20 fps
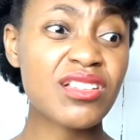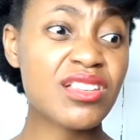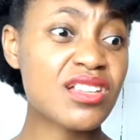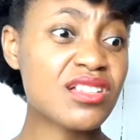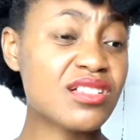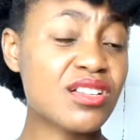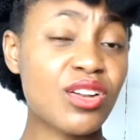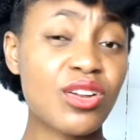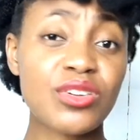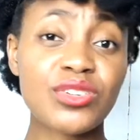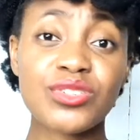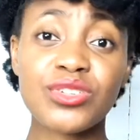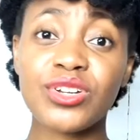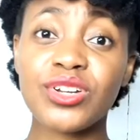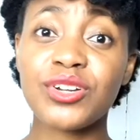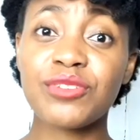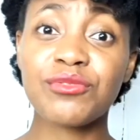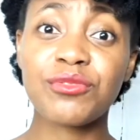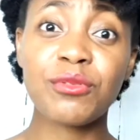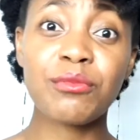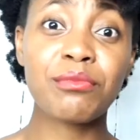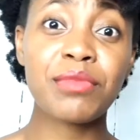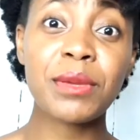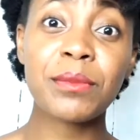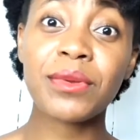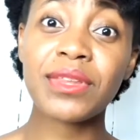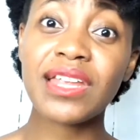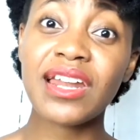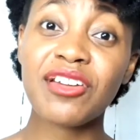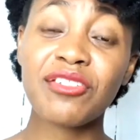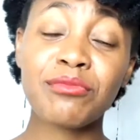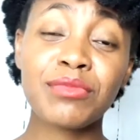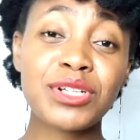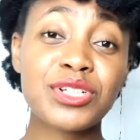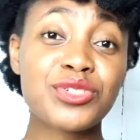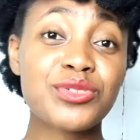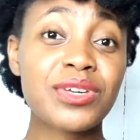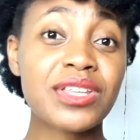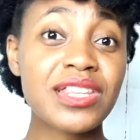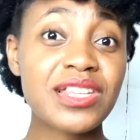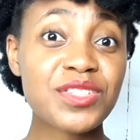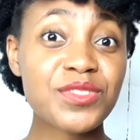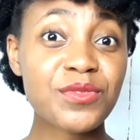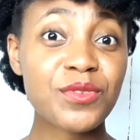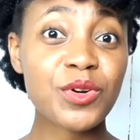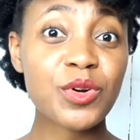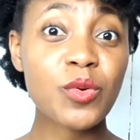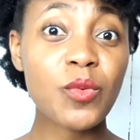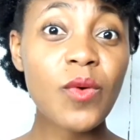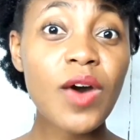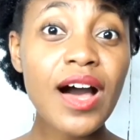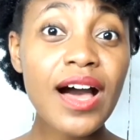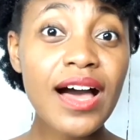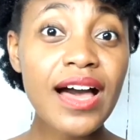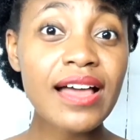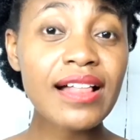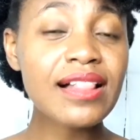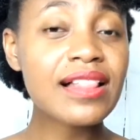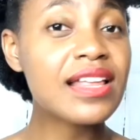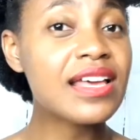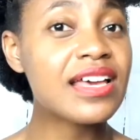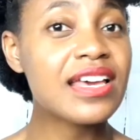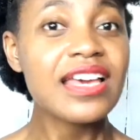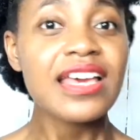There's a lot to learn from people that have been doing this for a while.